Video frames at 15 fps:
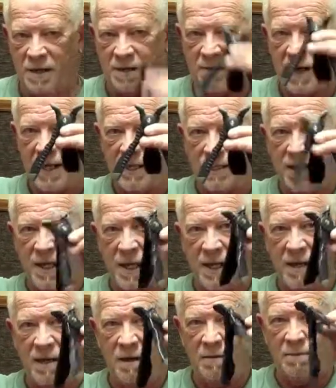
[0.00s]
great
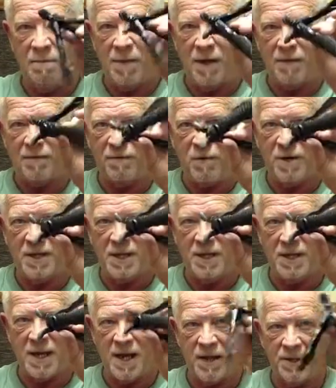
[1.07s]
thing, about
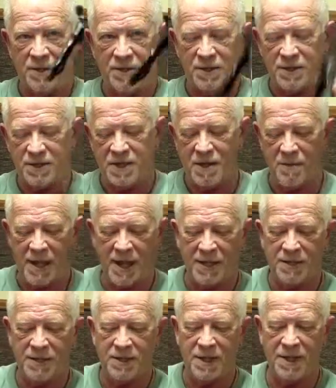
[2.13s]
$14 and some
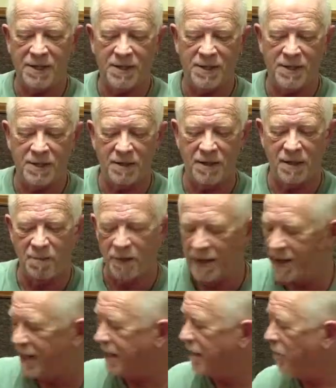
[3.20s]
odd cents, a
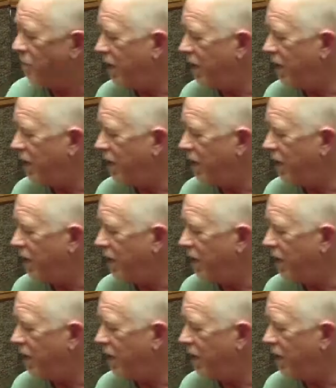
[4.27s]
Planet